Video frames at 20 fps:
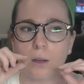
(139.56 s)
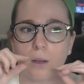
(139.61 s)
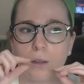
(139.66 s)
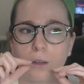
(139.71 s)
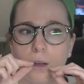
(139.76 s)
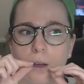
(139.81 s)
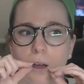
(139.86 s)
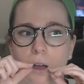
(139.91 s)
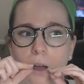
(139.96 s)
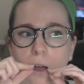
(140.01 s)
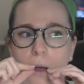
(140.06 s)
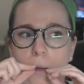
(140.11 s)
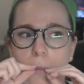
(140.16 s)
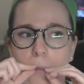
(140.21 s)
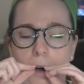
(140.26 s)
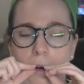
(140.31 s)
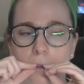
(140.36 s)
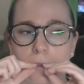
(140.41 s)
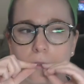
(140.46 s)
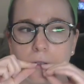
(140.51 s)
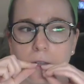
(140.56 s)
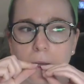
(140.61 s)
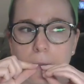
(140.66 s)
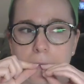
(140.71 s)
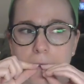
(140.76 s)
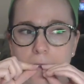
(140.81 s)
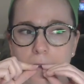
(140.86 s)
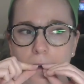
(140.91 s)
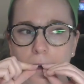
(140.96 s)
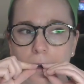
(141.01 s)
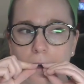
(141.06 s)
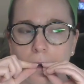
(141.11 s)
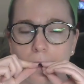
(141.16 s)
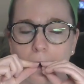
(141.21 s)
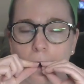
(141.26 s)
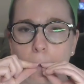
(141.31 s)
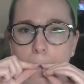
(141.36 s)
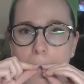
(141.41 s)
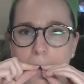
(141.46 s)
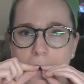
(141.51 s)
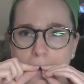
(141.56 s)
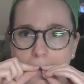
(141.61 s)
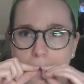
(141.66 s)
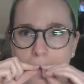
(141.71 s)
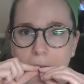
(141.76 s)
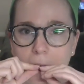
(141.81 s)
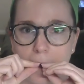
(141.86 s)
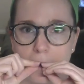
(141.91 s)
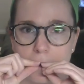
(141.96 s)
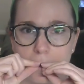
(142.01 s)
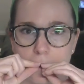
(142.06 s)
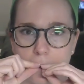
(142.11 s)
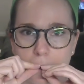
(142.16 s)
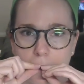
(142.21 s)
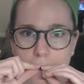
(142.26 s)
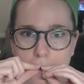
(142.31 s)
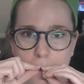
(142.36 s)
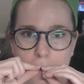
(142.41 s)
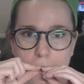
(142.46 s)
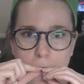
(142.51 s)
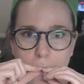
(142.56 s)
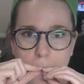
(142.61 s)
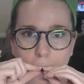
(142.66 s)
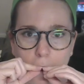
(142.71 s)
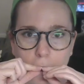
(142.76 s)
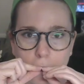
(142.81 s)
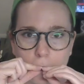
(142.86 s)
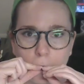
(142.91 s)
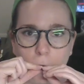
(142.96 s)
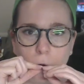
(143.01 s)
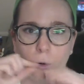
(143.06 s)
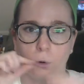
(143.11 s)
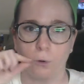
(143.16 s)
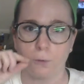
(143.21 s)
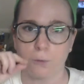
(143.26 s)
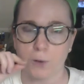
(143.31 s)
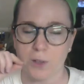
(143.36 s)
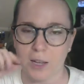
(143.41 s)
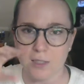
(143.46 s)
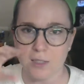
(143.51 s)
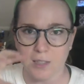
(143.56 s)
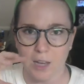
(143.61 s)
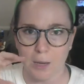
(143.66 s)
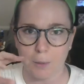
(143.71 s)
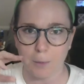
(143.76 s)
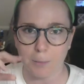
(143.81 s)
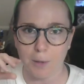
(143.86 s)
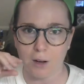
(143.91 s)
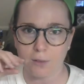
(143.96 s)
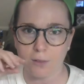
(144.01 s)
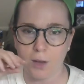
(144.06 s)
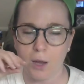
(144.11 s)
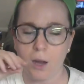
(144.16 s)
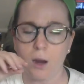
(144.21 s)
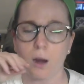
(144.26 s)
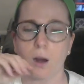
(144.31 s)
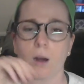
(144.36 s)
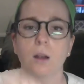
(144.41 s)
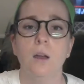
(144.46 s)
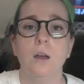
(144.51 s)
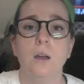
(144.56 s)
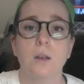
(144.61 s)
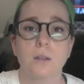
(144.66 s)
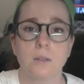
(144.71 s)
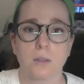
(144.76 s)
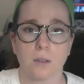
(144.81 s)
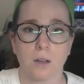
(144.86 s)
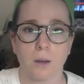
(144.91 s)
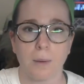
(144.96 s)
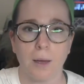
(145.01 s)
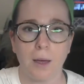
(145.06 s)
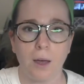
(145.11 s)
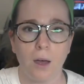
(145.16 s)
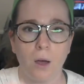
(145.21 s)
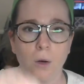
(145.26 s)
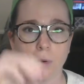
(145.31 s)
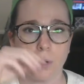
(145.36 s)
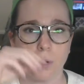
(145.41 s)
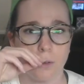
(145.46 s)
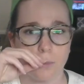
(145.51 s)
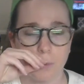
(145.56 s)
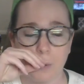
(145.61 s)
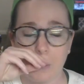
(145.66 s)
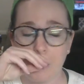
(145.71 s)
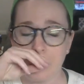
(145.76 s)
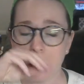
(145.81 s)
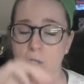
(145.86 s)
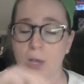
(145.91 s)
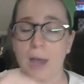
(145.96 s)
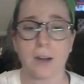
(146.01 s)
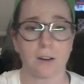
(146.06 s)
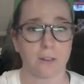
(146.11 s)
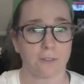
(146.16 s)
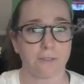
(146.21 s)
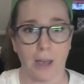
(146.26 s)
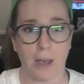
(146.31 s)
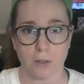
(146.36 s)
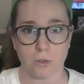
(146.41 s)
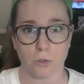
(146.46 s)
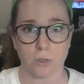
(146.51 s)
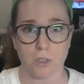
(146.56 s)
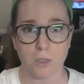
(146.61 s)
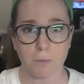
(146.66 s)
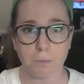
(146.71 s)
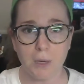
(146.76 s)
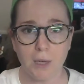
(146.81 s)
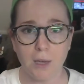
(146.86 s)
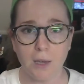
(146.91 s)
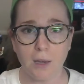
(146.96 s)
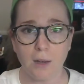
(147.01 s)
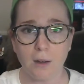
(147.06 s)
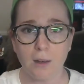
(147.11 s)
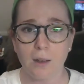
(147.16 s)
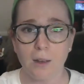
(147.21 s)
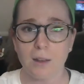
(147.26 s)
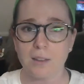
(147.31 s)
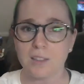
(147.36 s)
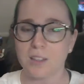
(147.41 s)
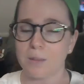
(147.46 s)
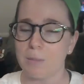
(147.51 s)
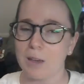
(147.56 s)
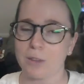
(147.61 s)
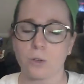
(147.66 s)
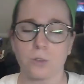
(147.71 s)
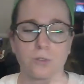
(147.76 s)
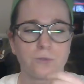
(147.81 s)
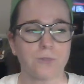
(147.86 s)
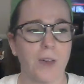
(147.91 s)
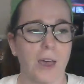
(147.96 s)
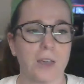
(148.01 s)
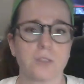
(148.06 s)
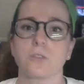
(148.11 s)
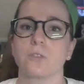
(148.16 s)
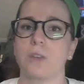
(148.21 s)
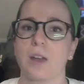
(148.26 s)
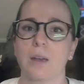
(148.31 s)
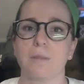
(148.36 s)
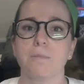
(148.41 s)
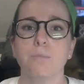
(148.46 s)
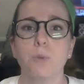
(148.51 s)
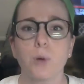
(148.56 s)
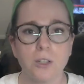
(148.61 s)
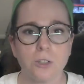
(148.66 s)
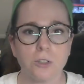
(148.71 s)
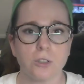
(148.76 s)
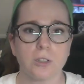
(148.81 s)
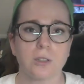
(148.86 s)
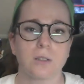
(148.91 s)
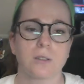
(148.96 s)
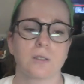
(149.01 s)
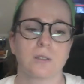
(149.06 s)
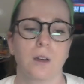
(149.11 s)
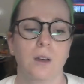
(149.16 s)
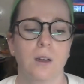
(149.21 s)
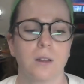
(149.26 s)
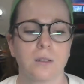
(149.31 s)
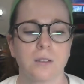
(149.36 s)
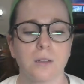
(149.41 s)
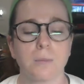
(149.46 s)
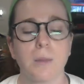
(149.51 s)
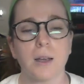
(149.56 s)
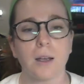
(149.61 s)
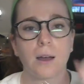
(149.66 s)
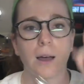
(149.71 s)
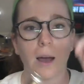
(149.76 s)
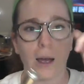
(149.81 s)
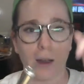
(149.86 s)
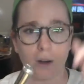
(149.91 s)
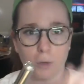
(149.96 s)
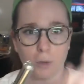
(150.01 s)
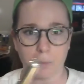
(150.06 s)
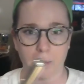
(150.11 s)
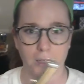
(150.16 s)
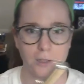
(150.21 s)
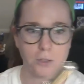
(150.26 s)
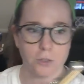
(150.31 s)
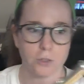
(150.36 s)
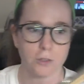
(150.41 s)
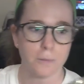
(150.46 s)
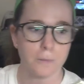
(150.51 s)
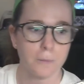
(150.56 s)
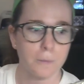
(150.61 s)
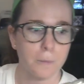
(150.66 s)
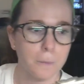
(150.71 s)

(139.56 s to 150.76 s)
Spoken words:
Our lips open less. There's a smaller hole for that same amount of air to come out of at a faster speed, to make those faster vibrations, to make a higher pitch.